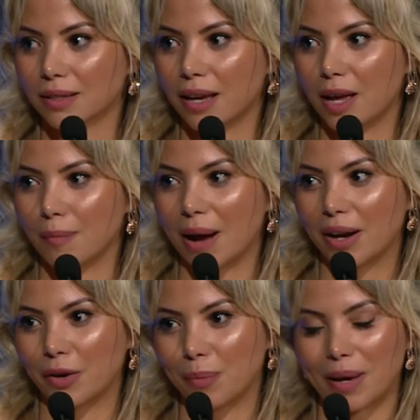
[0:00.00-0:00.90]
and
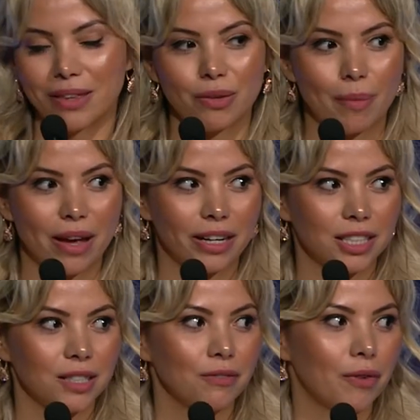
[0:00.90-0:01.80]
minor in
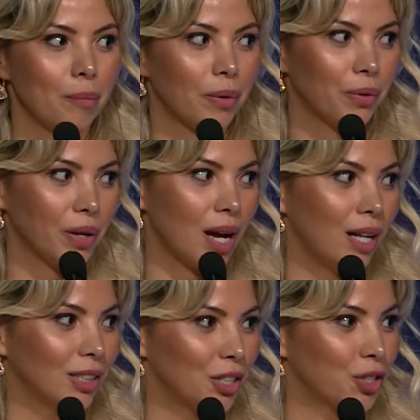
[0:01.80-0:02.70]
mathematics from Baruch
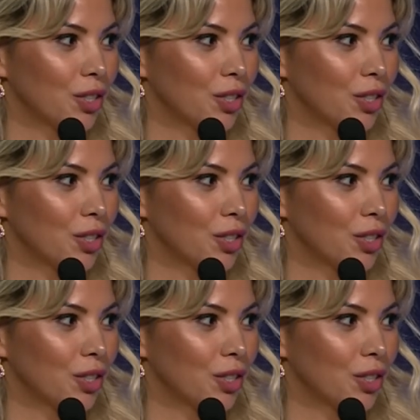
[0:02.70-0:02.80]
College.